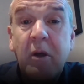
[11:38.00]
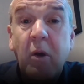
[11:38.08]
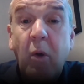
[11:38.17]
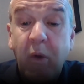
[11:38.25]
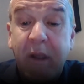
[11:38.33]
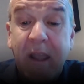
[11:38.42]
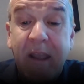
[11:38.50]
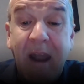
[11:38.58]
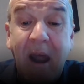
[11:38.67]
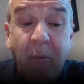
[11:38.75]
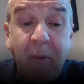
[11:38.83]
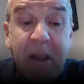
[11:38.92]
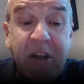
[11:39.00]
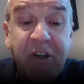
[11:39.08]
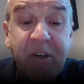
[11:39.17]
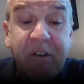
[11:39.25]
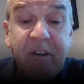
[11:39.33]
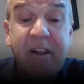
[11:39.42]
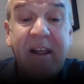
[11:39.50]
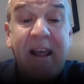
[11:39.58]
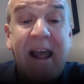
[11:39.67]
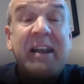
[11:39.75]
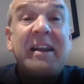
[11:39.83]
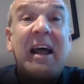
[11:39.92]
working in our regions
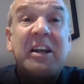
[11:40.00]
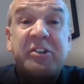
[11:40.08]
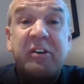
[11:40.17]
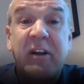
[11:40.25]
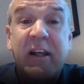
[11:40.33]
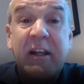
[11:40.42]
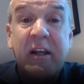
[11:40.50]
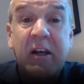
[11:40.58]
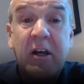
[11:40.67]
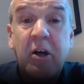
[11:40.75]
and nationally,